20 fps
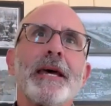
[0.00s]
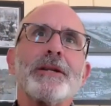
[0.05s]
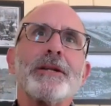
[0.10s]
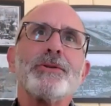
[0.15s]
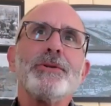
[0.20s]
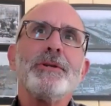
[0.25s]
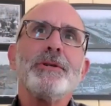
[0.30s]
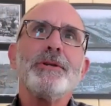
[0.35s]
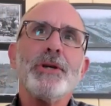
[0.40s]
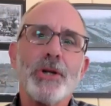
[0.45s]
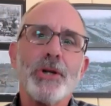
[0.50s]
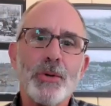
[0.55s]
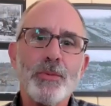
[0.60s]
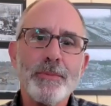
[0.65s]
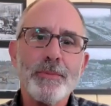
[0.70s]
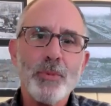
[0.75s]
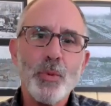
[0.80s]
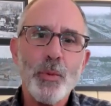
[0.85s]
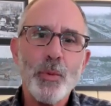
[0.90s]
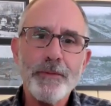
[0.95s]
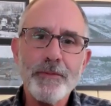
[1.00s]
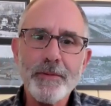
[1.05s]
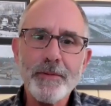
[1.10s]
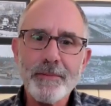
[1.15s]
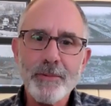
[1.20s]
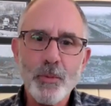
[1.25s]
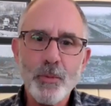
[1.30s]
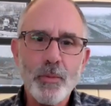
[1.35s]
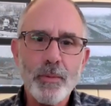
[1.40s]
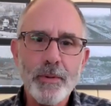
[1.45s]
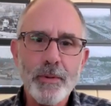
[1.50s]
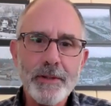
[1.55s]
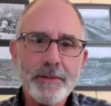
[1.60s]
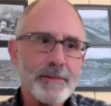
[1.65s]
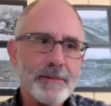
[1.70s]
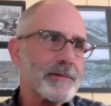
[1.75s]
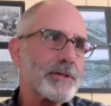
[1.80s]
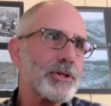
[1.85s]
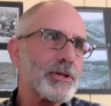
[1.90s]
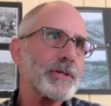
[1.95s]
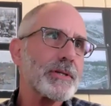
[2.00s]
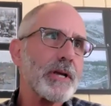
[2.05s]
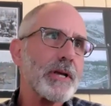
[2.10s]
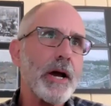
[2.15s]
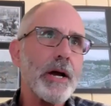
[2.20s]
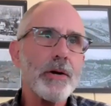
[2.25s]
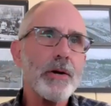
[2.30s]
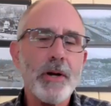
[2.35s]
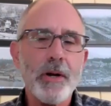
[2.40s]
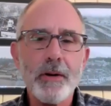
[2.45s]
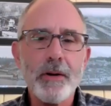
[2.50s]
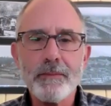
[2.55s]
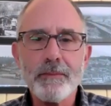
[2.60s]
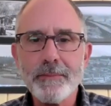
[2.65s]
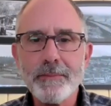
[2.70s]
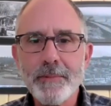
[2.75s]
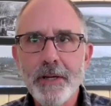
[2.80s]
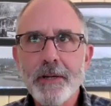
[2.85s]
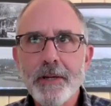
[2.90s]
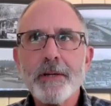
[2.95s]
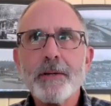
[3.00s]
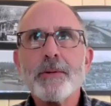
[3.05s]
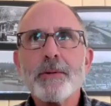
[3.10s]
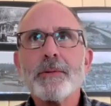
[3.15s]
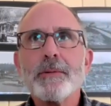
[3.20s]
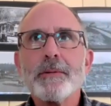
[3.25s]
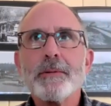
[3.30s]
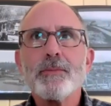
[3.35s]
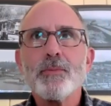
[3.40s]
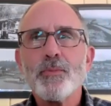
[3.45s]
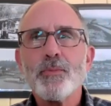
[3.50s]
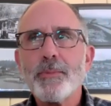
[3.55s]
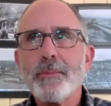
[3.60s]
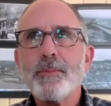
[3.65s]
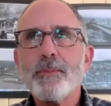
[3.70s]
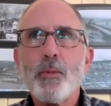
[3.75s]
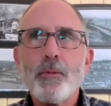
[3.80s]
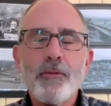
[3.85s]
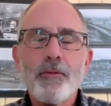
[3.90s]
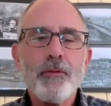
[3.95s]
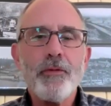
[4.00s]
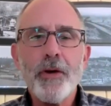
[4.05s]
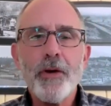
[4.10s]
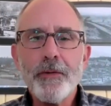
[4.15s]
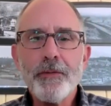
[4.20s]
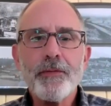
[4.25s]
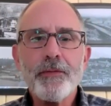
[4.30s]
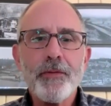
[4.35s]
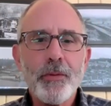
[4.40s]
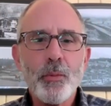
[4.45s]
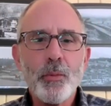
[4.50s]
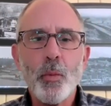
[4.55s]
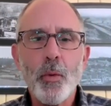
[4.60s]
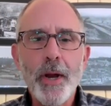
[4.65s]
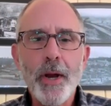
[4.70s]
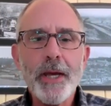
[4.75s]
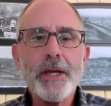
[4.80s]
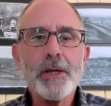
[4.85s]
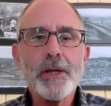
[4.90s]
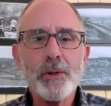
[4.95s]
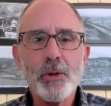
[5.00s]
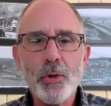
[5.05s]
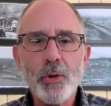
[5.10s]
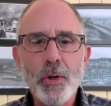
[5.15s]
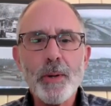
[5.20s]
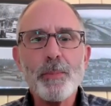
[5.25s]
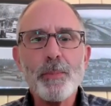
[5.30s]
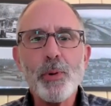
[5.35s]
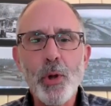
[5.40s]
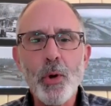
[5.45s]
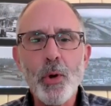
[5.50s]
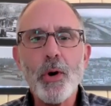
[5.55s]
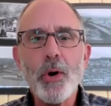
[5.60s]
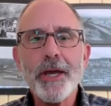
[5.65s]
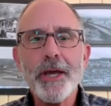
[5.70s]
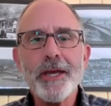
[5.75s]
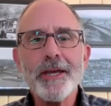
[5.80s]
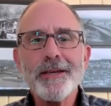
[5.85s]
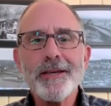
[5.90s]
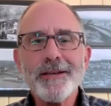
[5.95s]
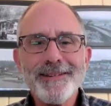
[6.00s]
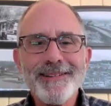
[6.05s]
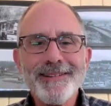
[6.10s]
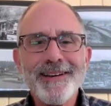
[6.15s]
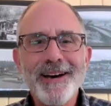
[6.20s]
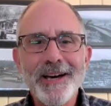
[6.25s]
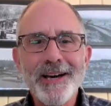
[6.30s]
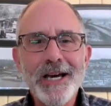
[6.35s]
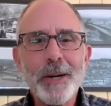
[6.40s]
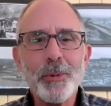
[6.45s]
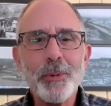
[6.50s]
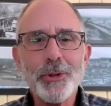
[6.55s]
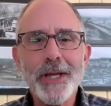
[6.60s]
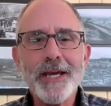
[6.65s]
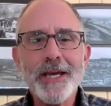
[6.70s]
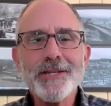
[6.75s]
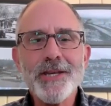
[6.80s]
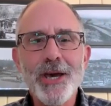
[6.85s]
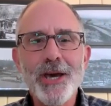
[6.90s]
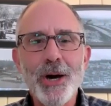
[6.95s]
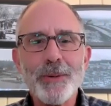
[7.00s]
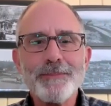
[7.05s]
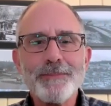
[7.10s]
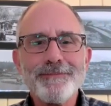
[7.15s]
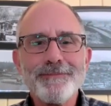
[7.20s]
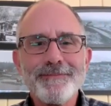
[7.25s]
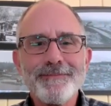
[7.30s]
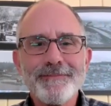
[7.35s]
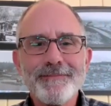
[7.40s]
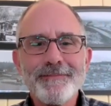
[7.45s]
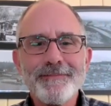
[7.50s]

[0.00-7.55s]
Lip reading: And you know we just hired our fifth regular employee a couple days ago.